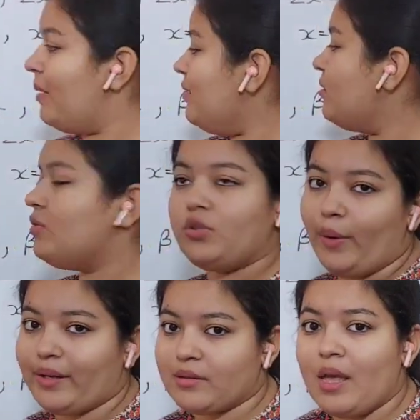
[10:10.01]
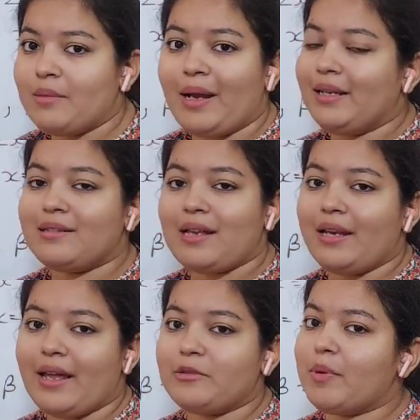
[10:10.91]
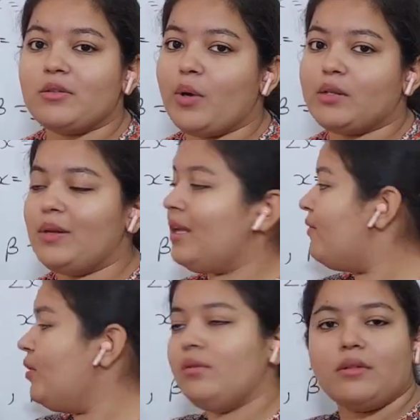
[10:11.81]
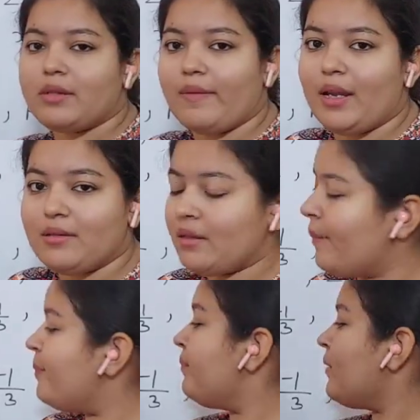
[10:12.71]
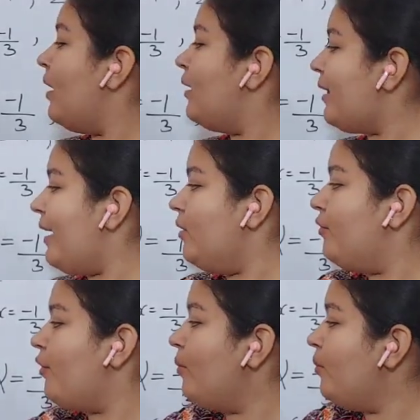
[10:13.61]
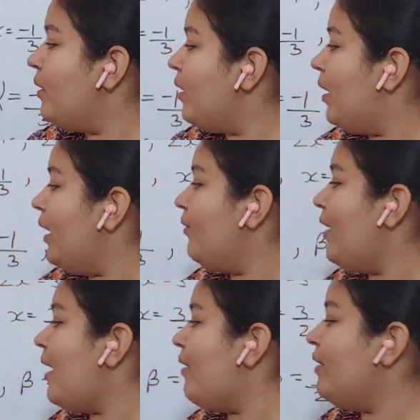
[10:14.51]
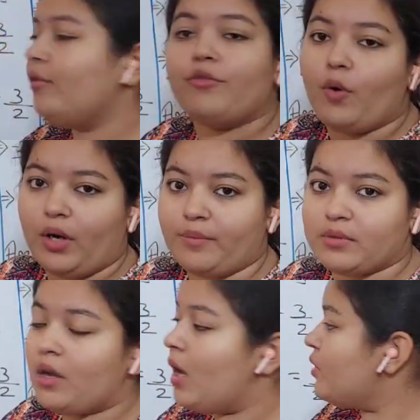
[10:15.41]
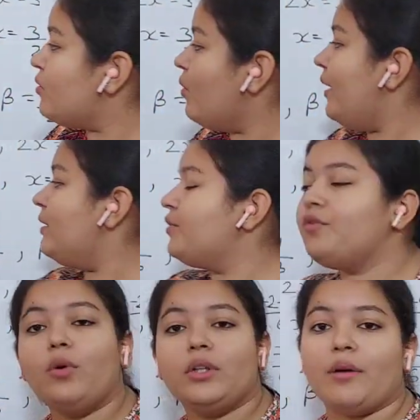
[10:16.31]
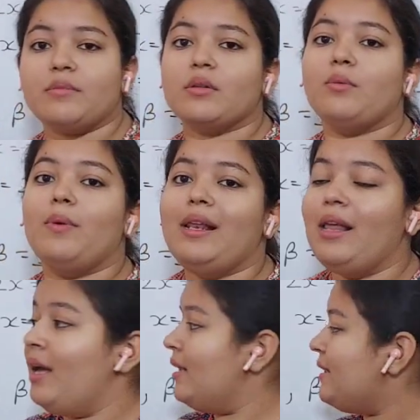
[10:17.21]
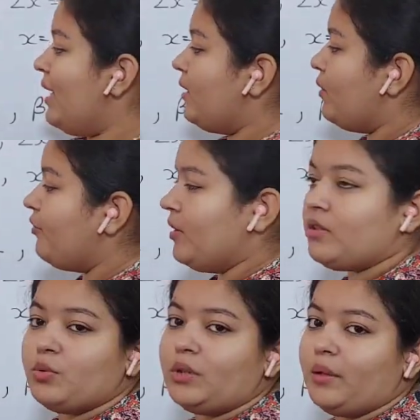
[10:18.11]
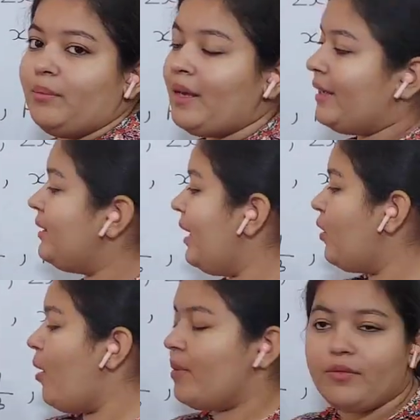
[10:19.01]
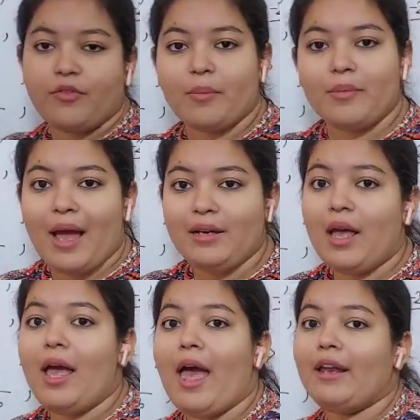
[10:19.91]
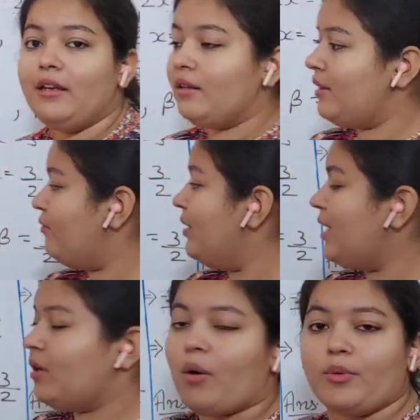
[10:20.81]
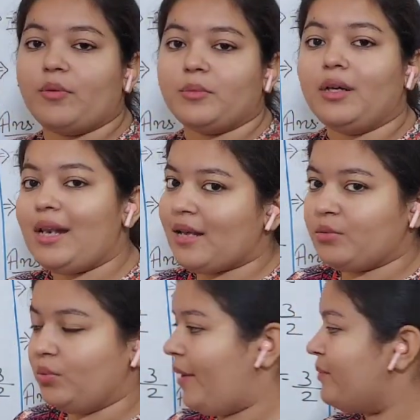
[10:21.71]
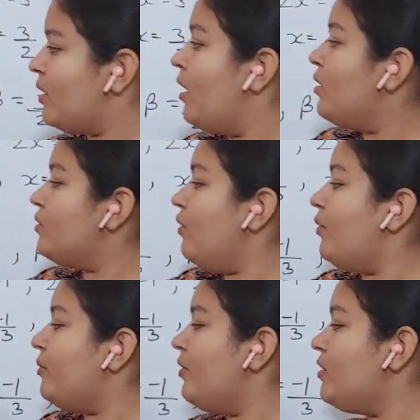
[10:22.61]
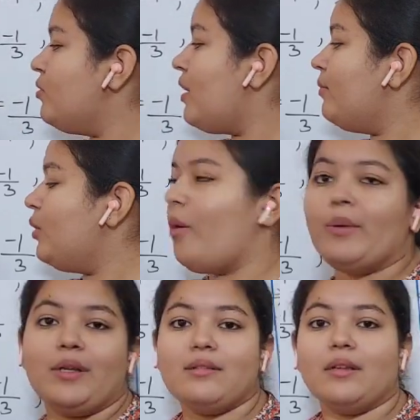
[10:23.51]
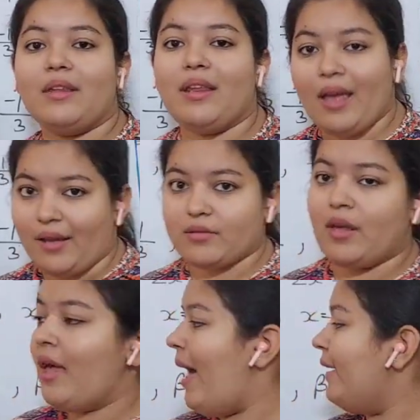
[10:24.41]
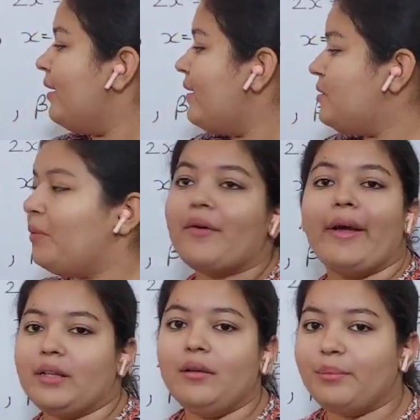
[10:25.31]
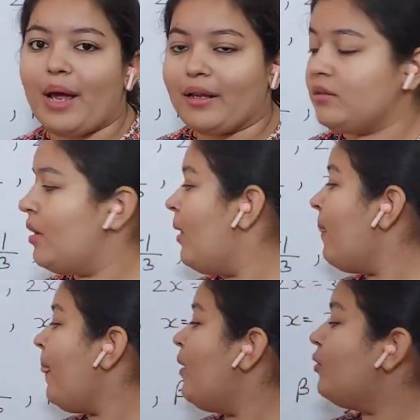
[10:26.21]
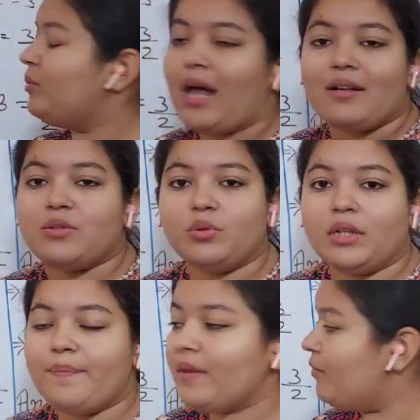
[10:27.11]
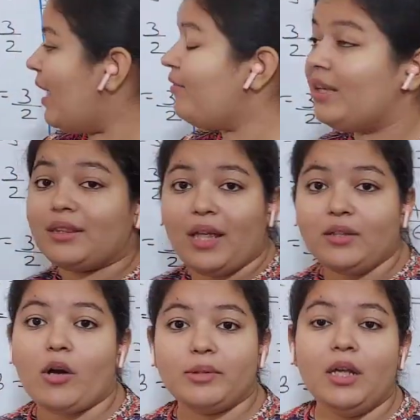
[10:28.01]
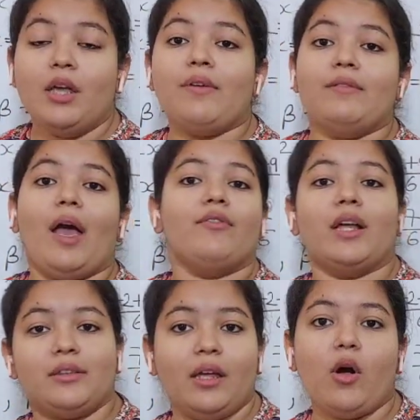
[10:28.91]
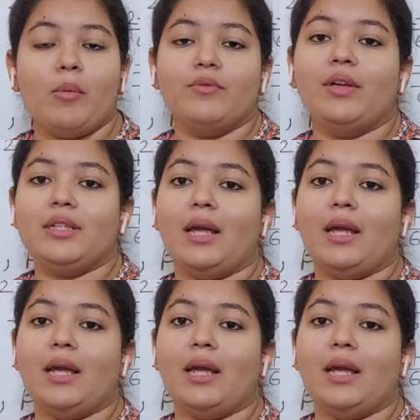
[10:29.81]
Minus 9x plus 2x will give you 7x. Then from here we are having 4 terms. So in this 4 terms, we'll take first 2 terms and take common from that, and we'll take common from the last 2 terms. So from the first 2 terms, the common is 3x, and the rest we'll write in bracket. From the last 2 terms, we have nothing common. When we have nothing common, we take plus 1 as common.